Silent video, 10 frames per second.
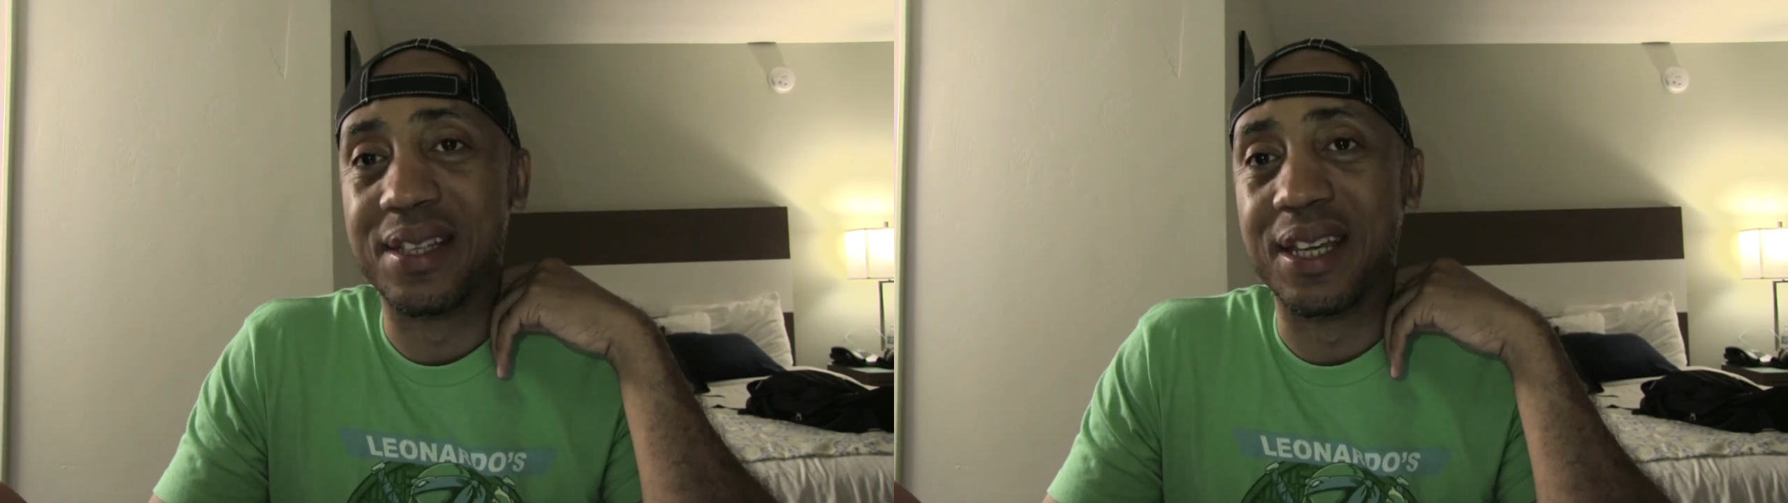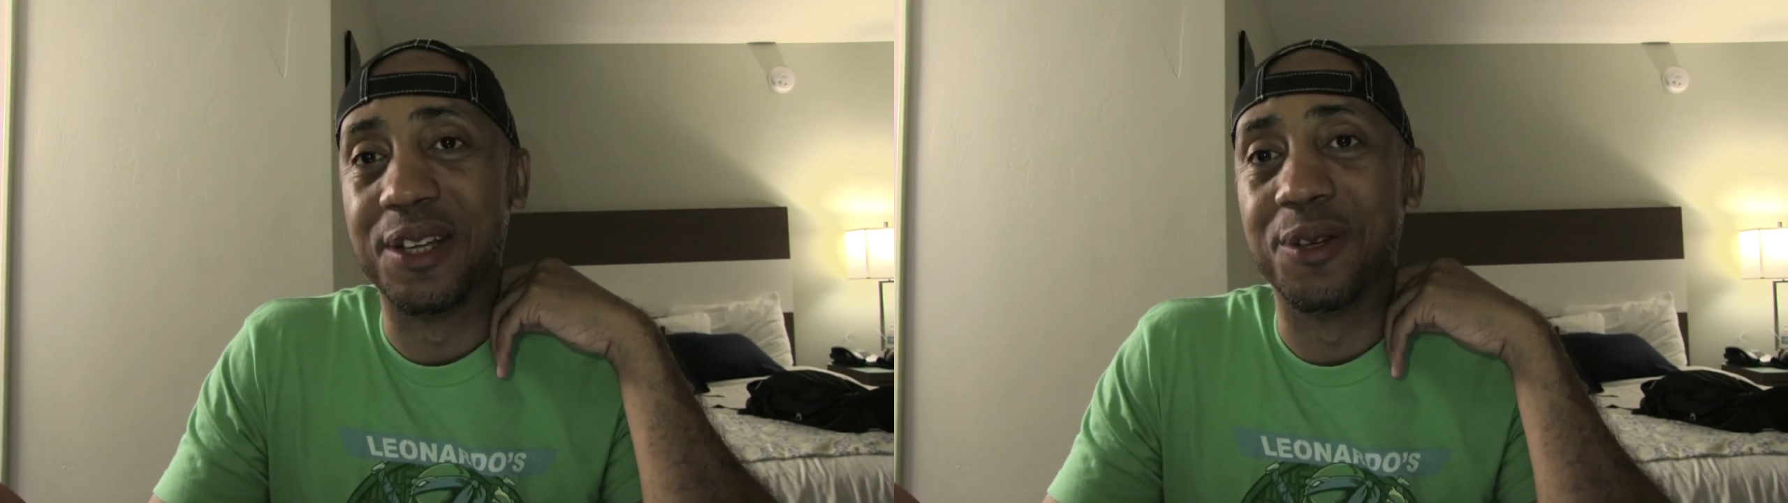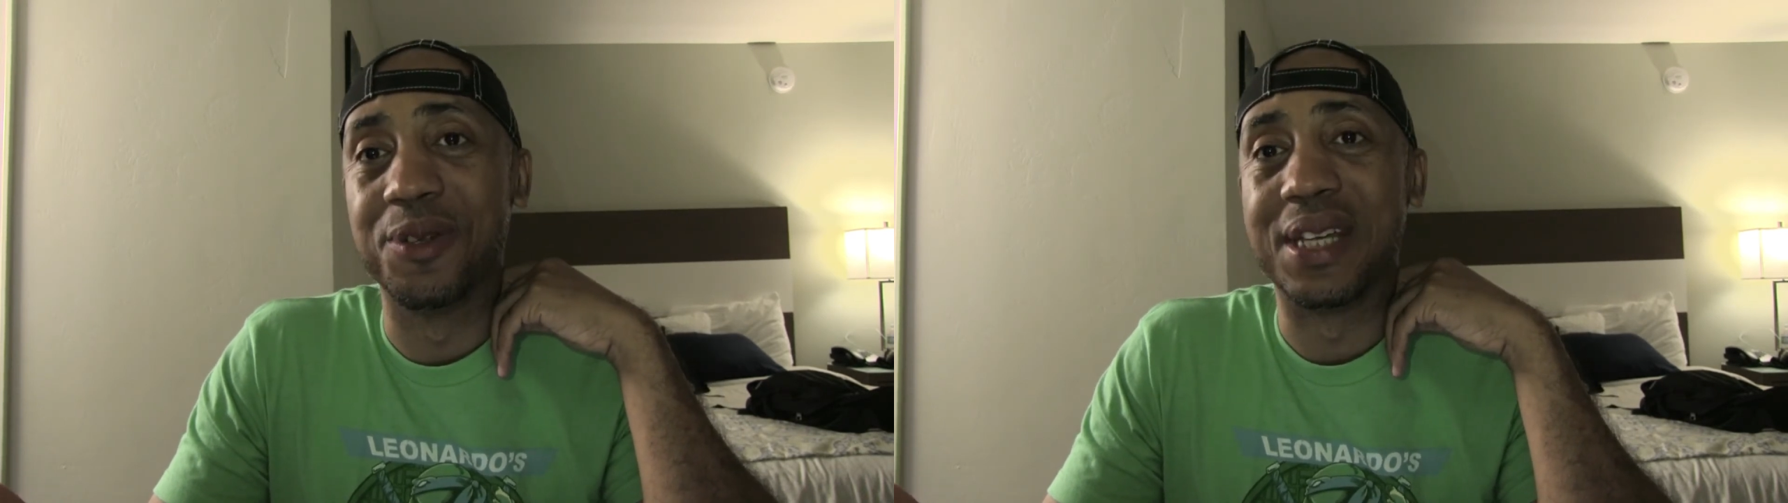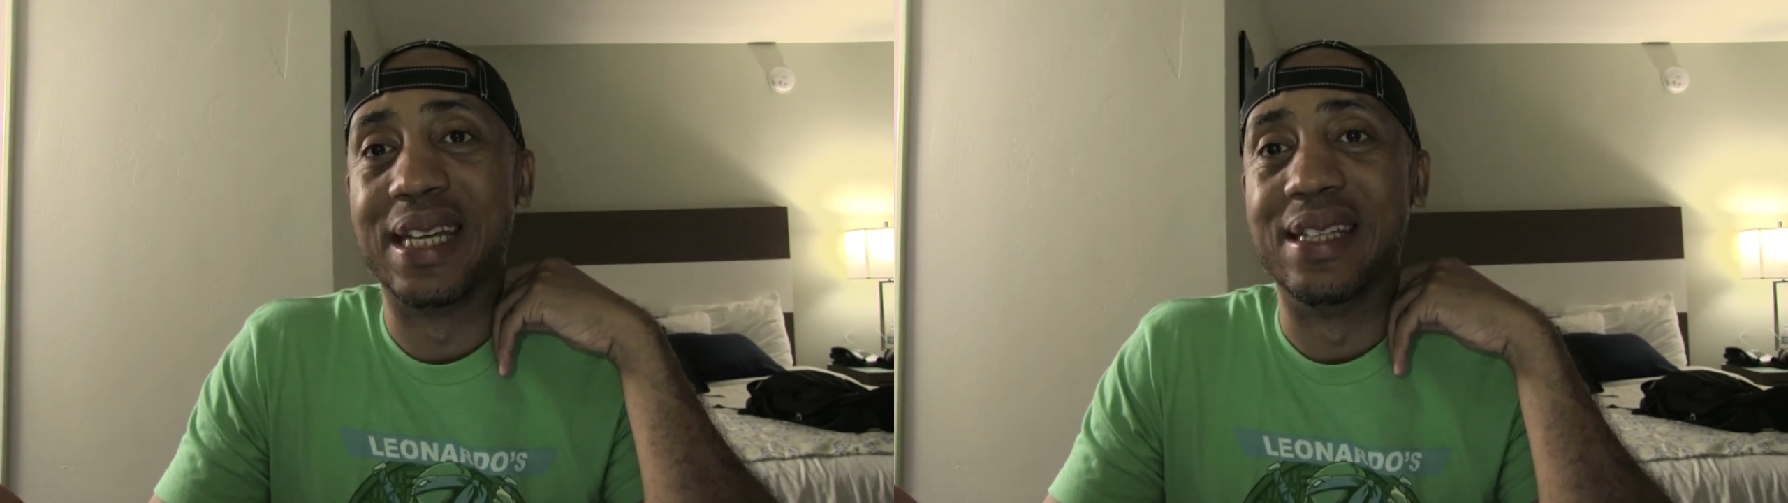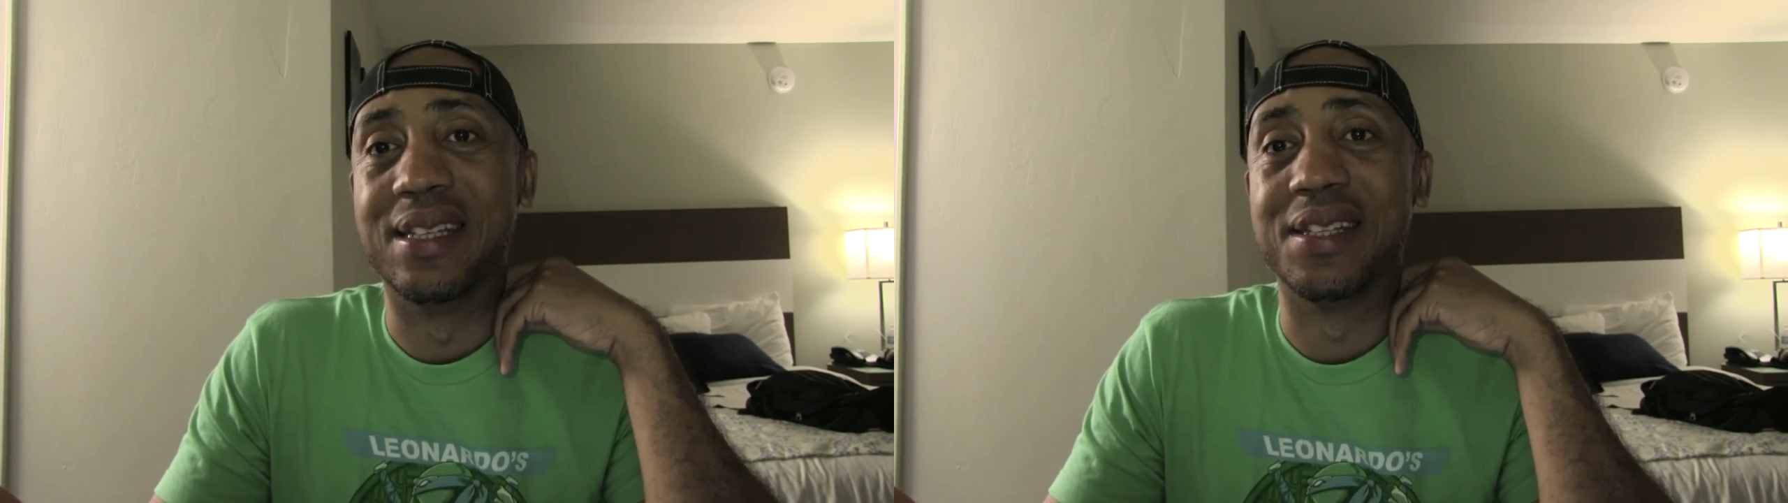theaters
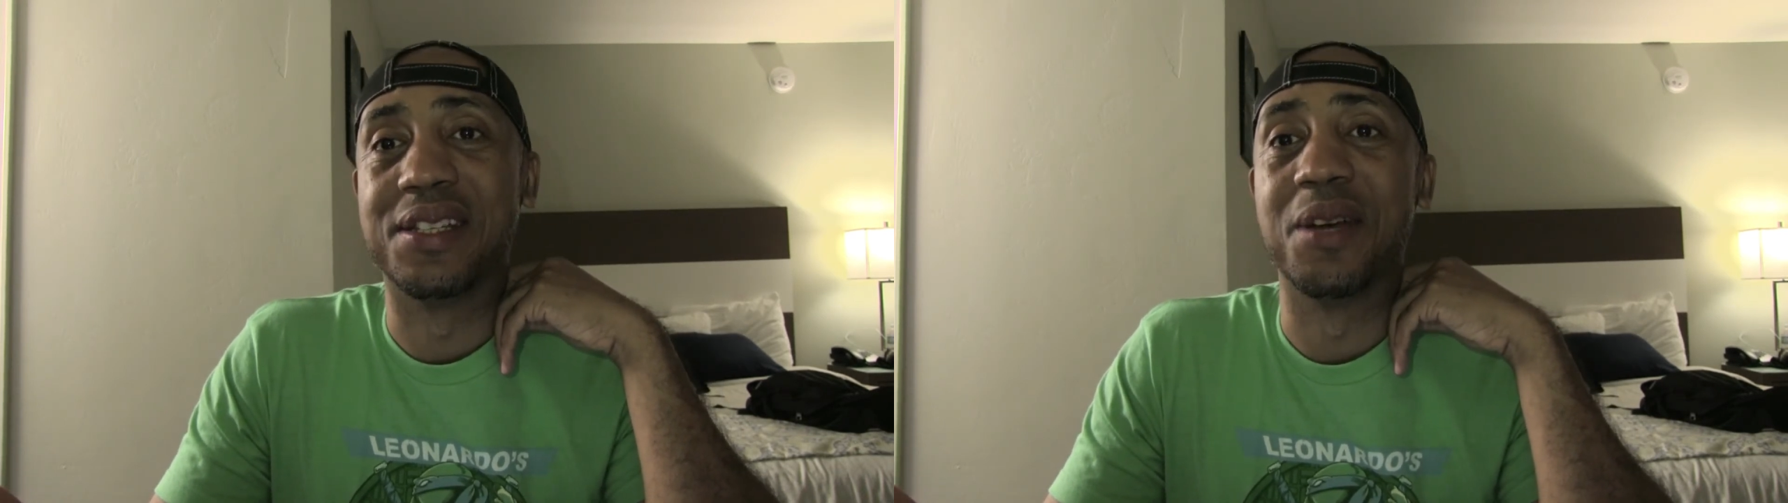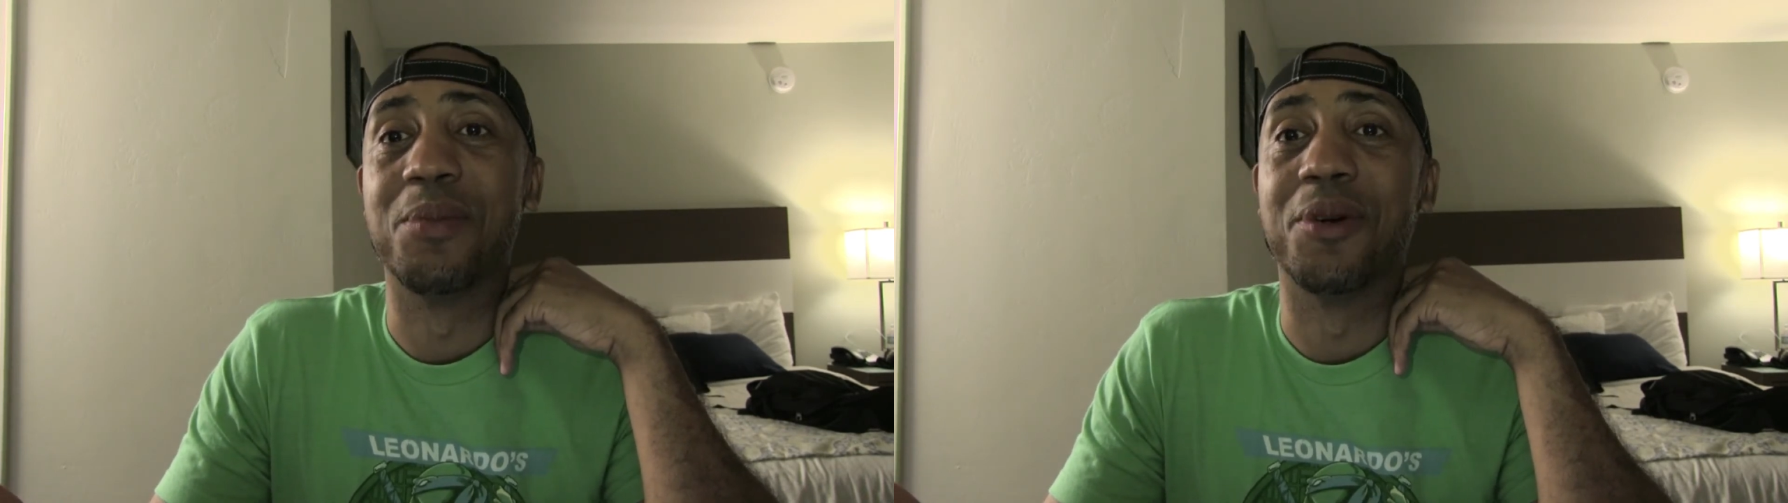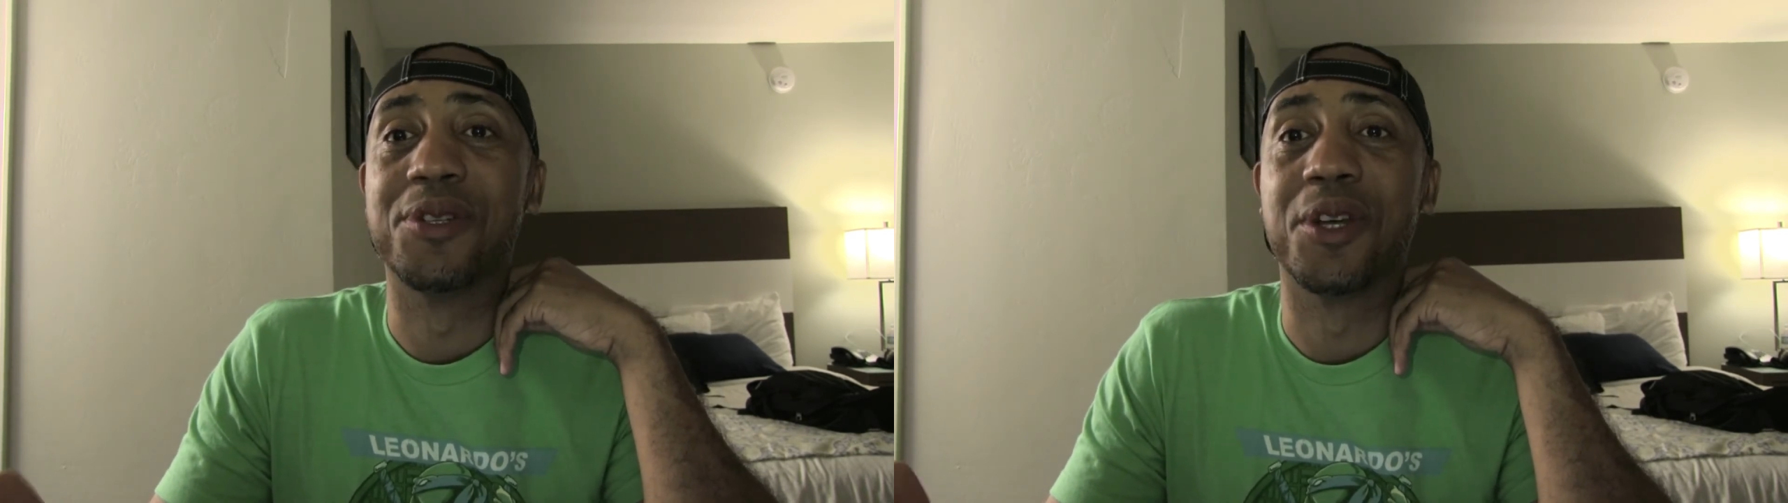in December.